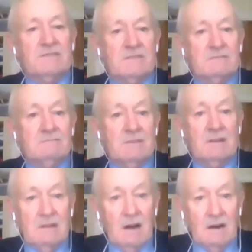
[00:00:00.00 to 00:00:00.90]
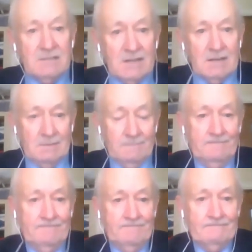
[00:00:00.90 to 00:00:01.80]
for a long time.
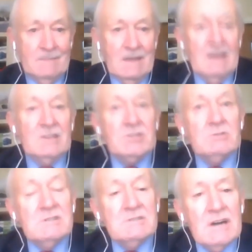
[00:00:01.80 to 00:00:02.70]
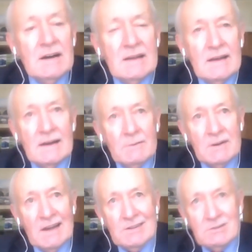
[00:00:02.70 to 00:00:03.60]
So when
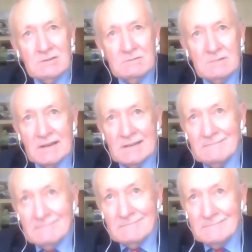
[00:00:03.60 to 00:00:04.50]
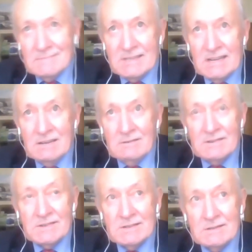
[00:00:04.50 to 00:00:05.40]
I do my
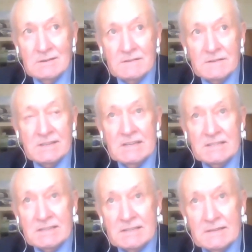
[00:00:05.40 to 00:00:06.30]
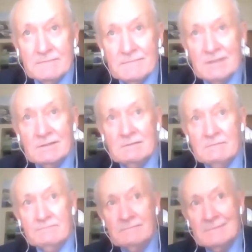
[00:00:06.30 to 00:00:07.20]
keynotes overseas, as I've been doing
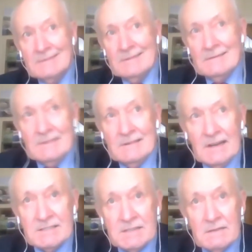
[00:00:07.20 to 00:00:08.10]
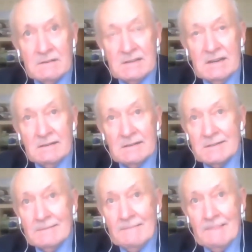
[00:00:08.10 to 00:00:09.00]
the last several
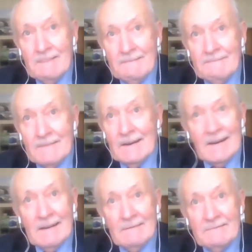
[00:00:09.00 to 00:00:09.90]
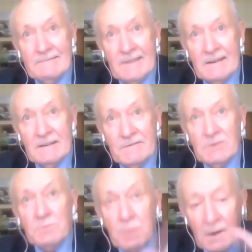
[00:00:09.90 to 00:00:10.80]
years, I have very
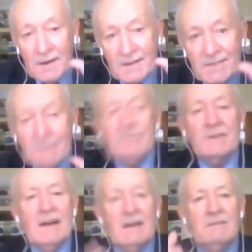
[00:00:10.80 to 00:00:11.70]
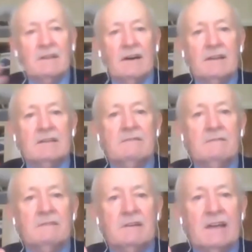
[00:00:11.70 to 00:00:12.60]
few points, but I have a lot of
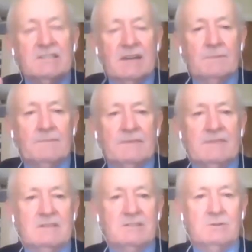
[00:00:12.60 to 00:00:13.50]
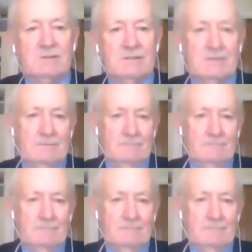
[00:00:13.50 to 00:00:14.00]
examples and stories.